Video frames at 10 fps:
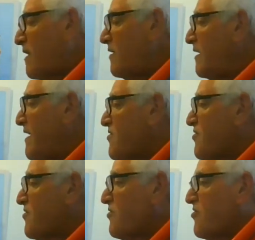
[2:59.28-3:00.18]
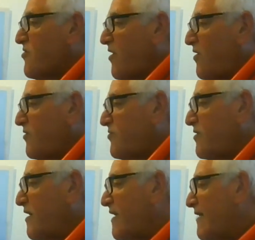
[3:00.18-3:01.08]
let's start
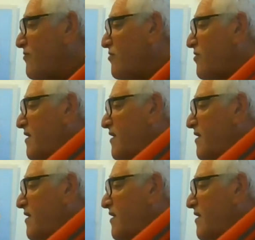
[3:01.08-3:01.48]
and have a look at